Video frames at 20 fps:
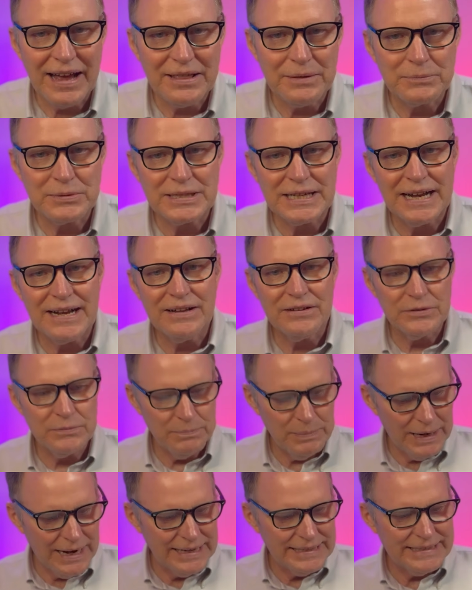themselves,
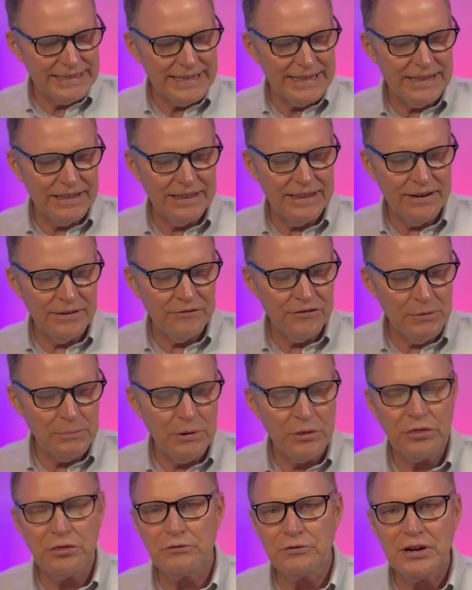but I see that they're from
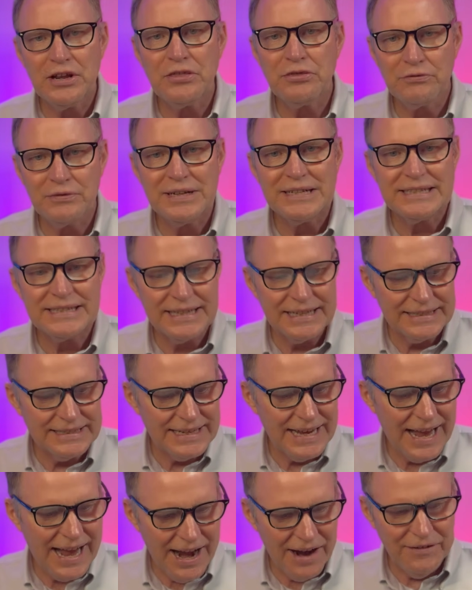a 336
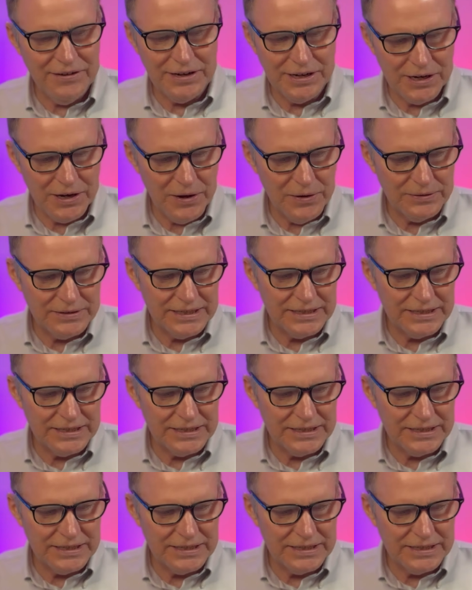area code. It